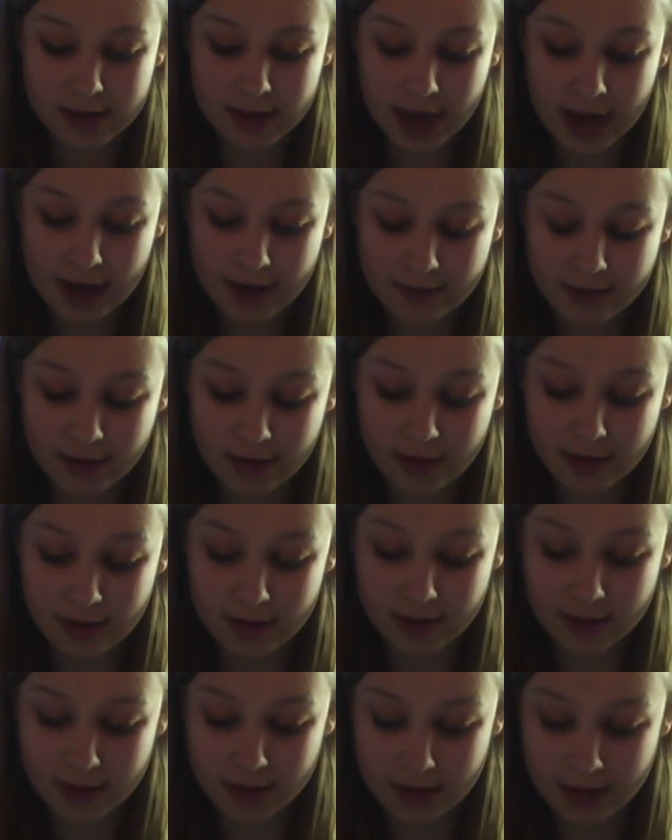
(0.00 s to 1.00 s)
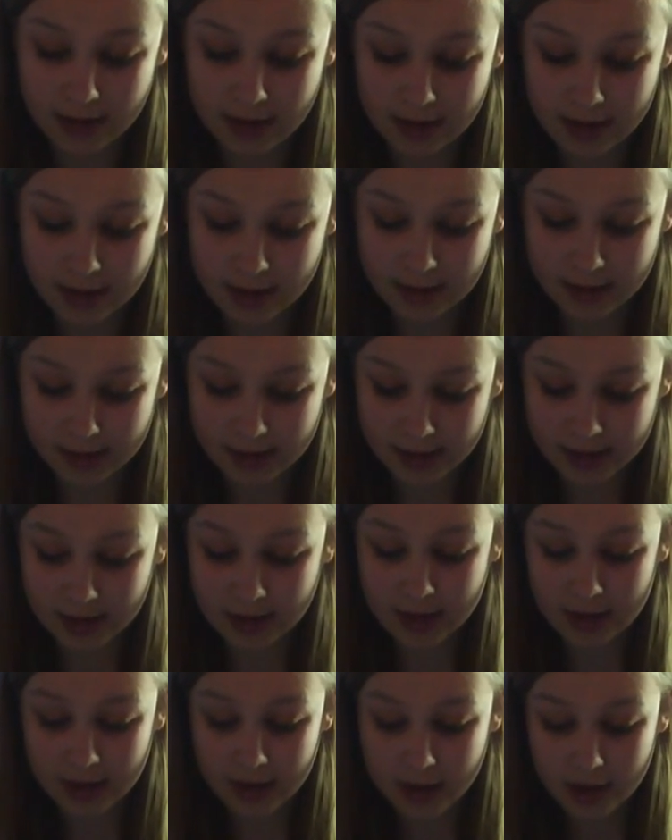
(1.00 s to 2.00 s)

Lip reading: to have her to...